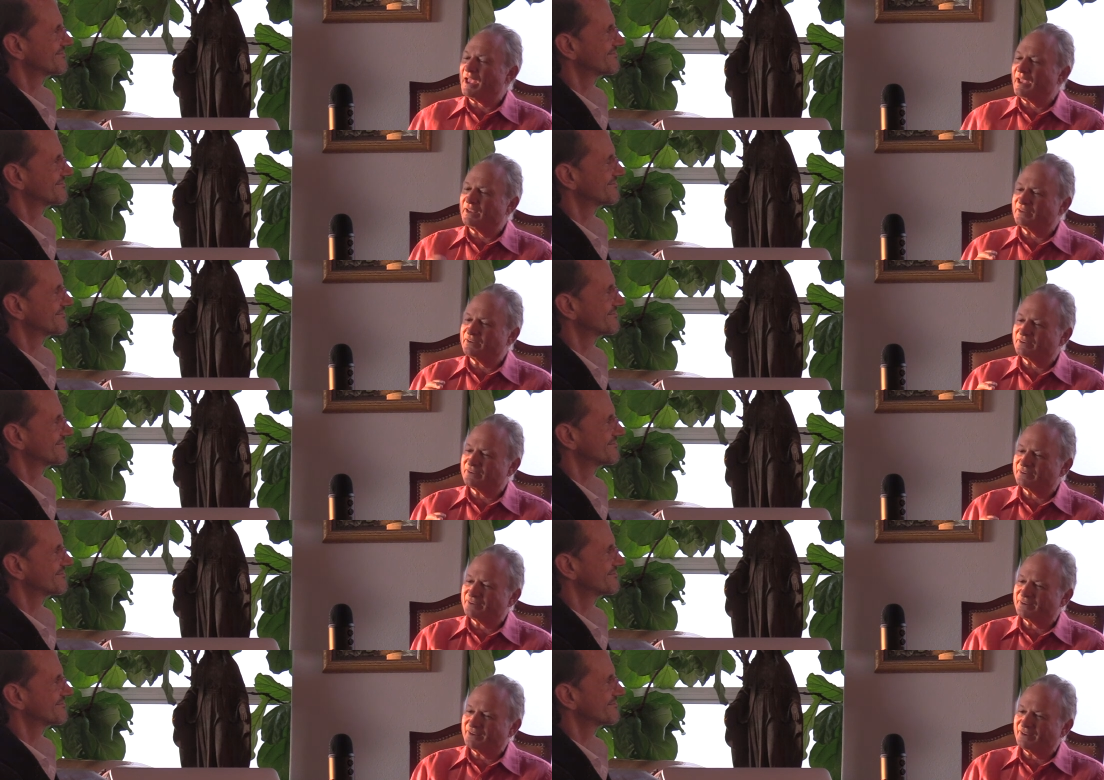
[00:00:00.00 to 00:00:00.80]
Speaker 1: And
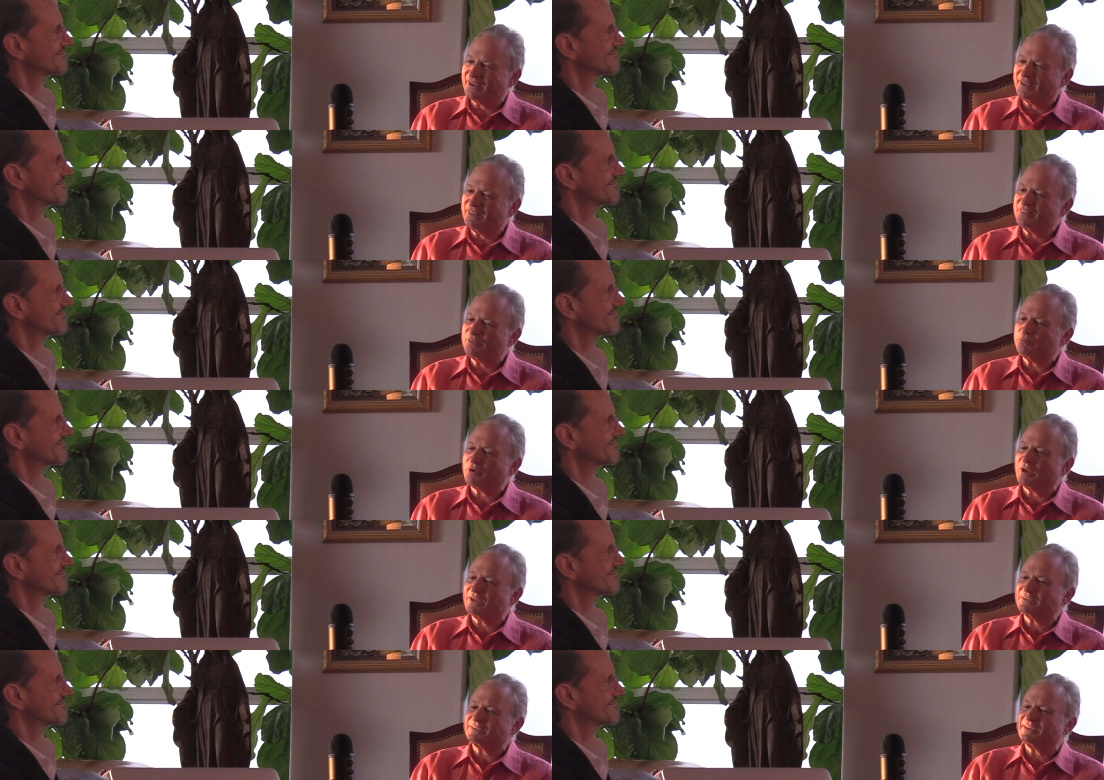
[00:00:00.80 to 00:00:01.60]
in the
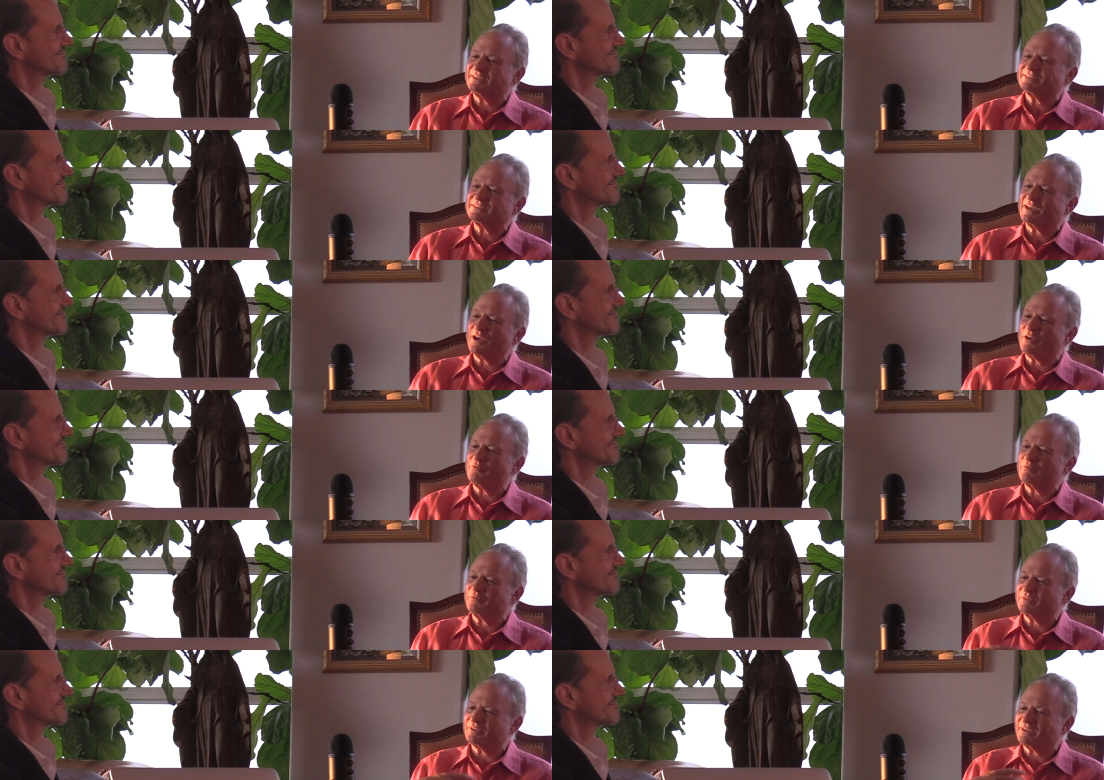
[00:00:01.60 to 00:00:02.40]
process
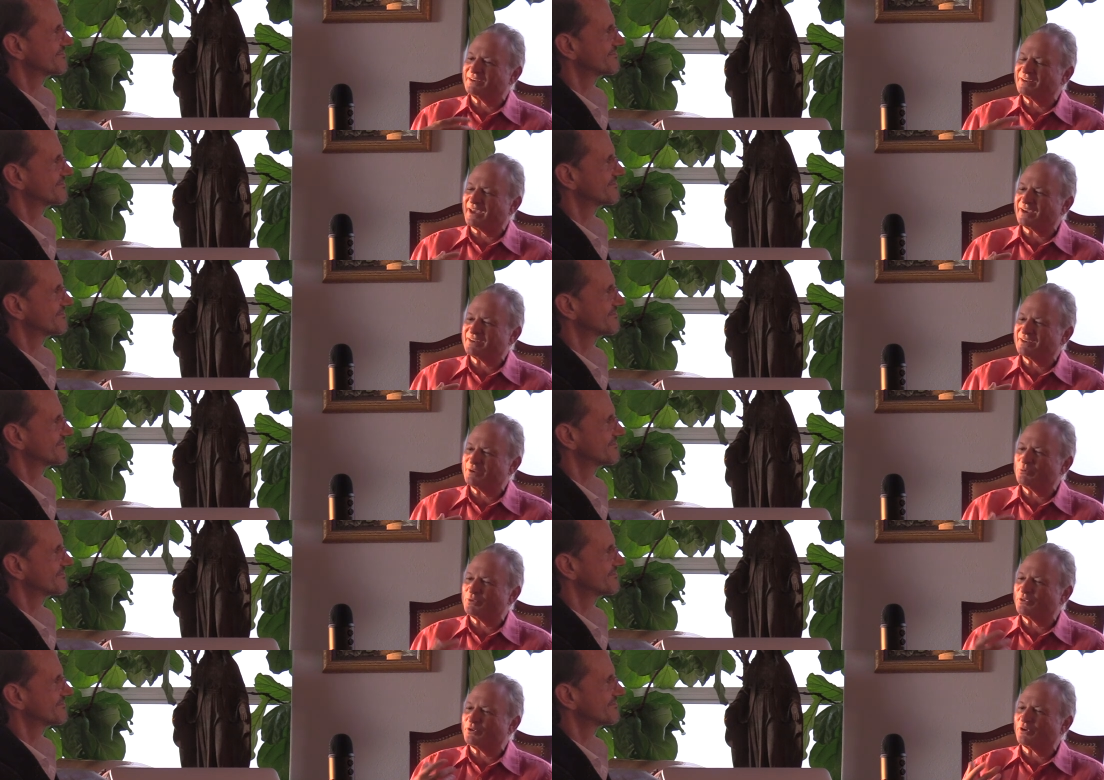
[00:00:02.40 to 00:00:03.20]
of
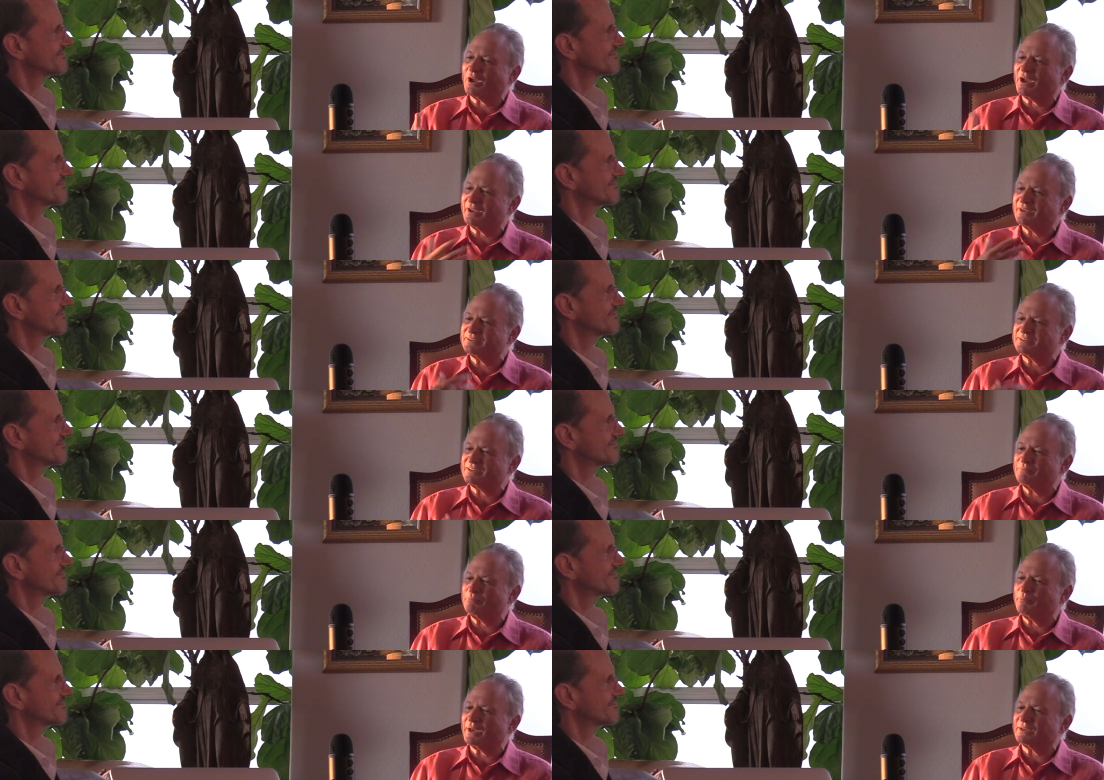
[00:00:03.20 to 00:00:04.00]
connecting with your
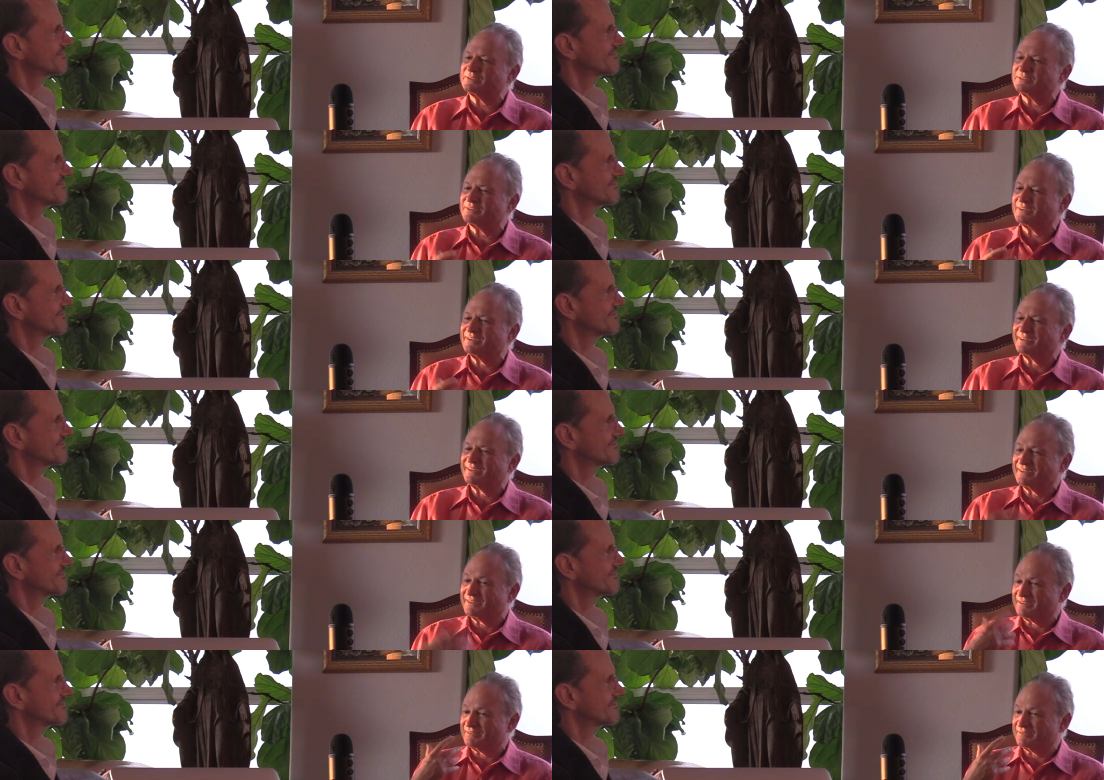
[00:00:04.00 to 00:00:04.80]
highest and best
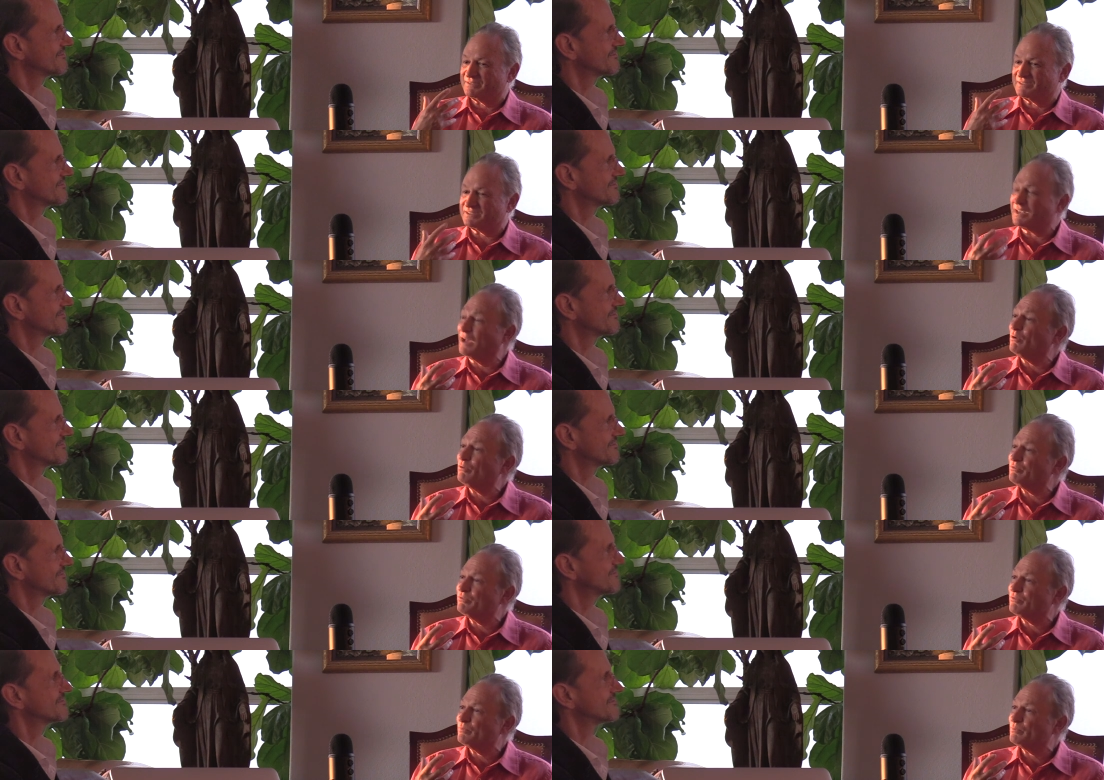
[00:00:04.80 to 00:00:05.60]

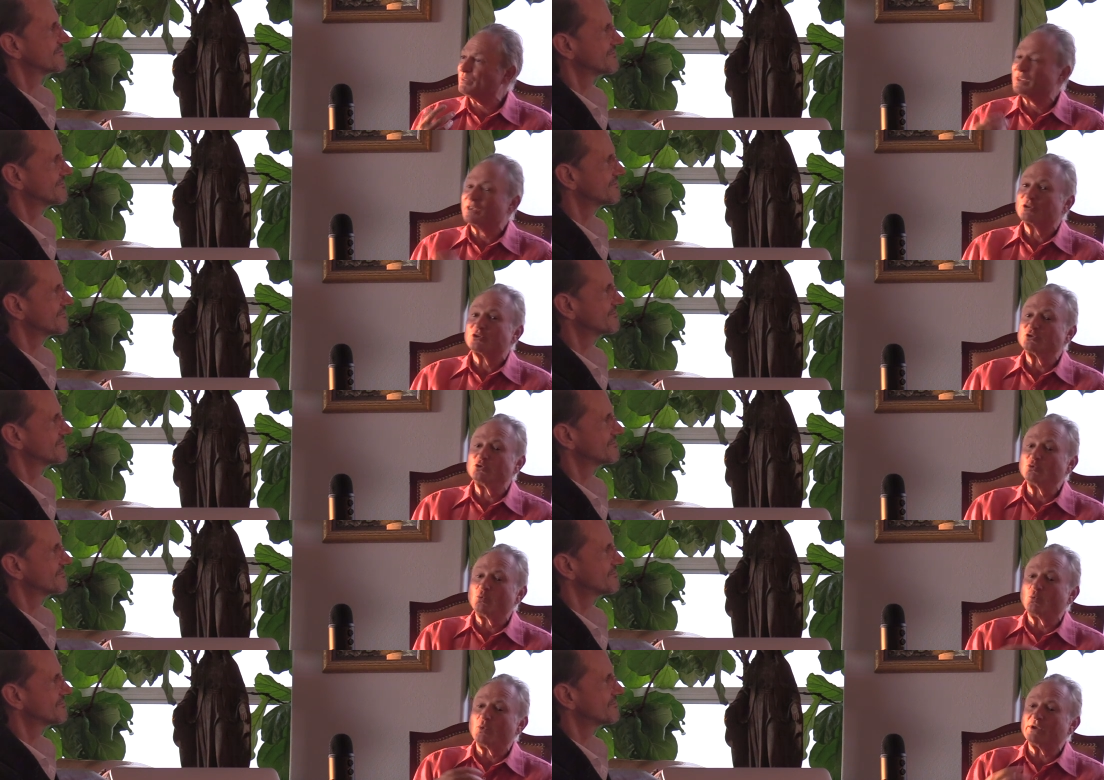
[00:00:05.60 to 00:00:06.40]
self,
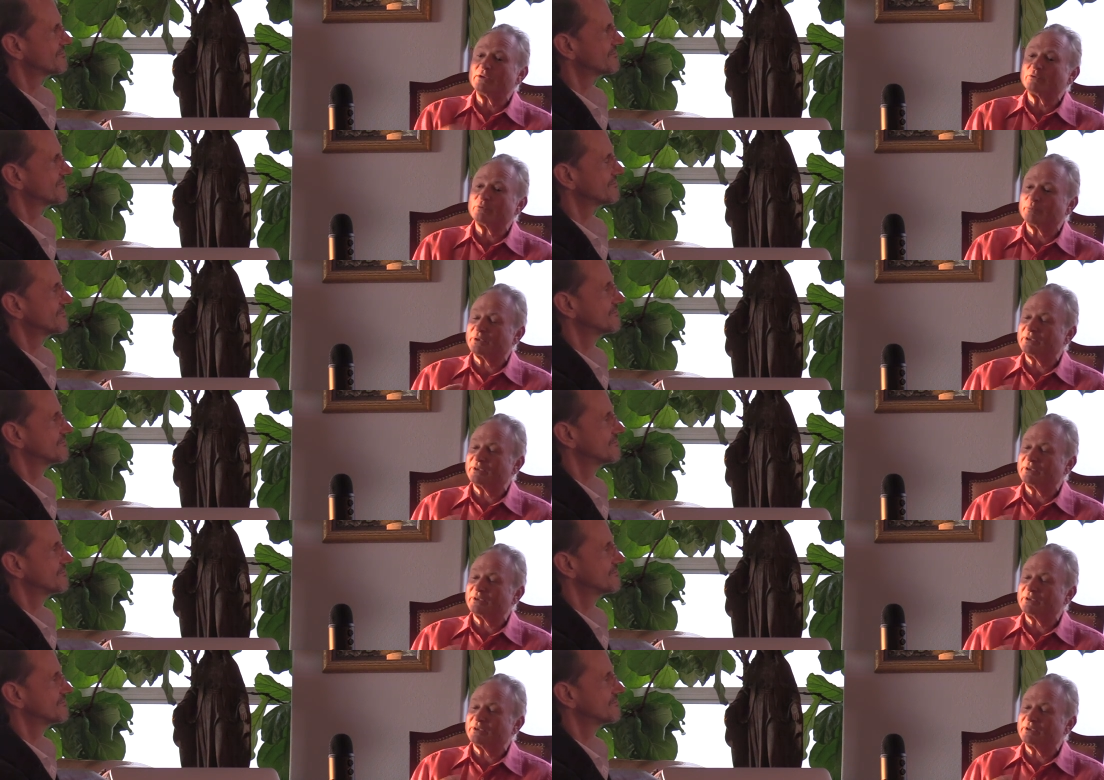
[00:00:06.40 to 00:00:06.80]
you will